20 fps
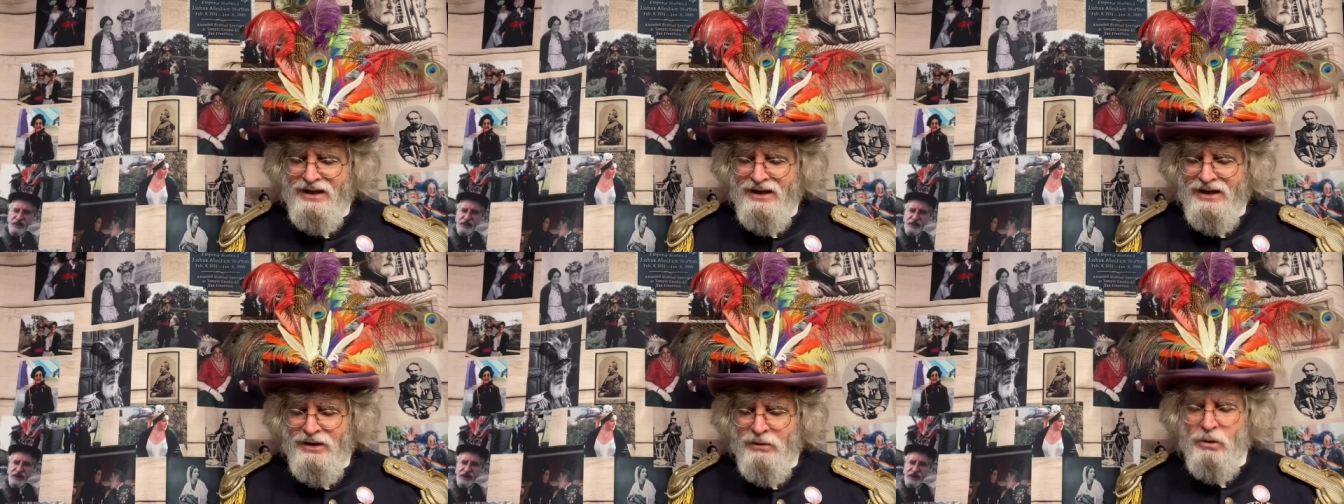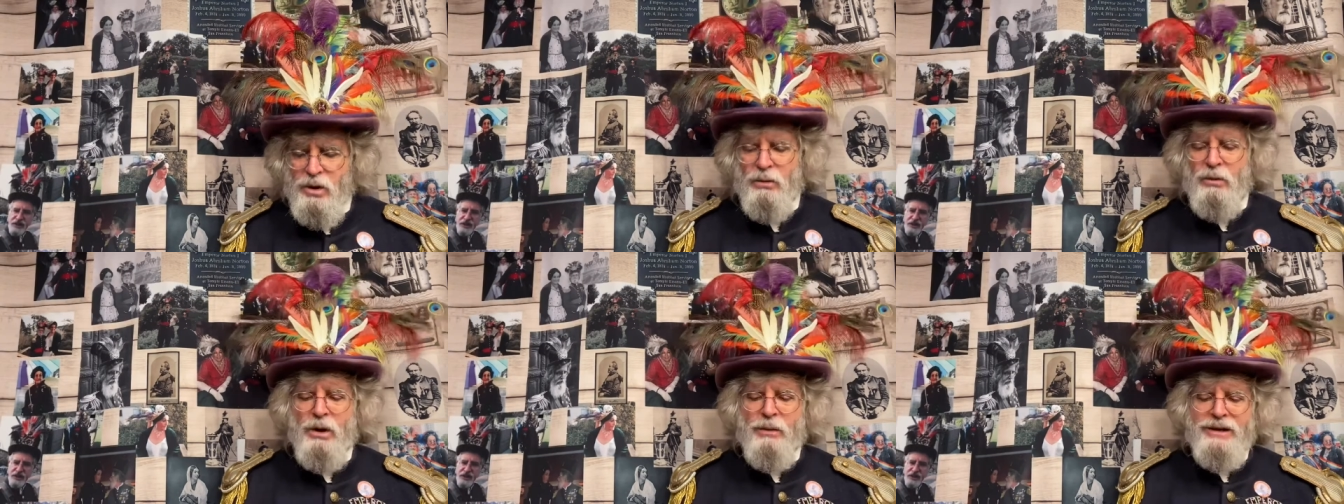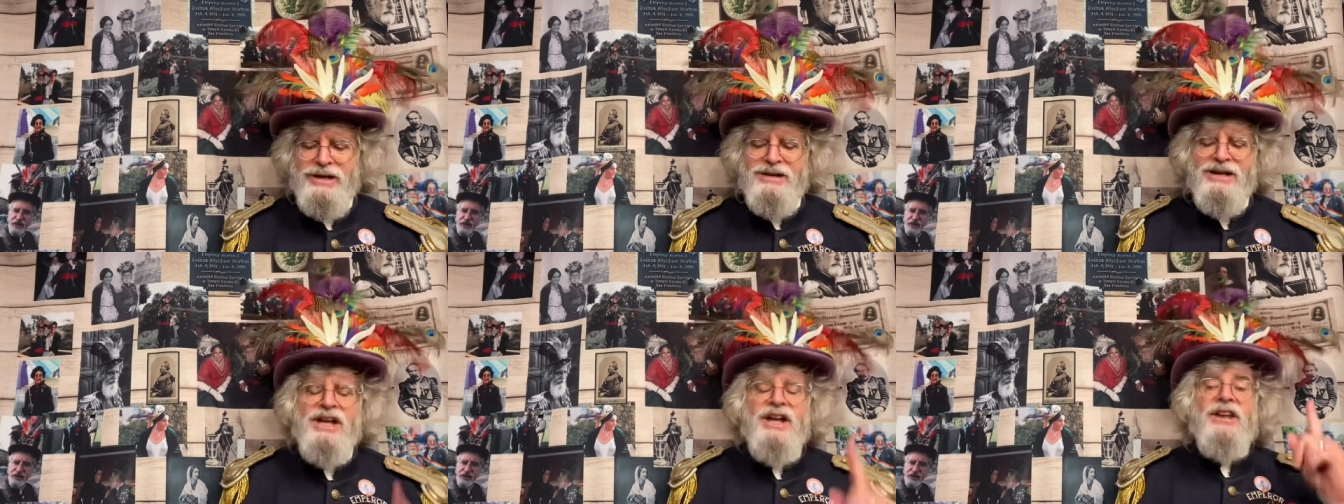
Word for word: Where were we?